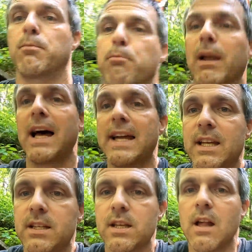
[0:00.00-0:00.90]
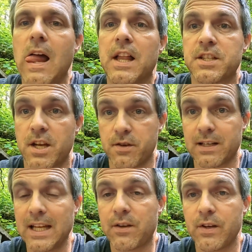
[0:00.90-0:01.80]
blind southern
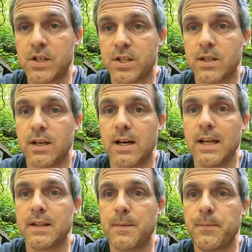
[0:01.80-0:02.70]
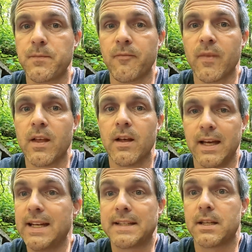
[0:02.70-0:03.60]
lakefish
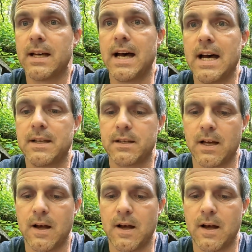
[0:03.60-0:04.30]
in it, and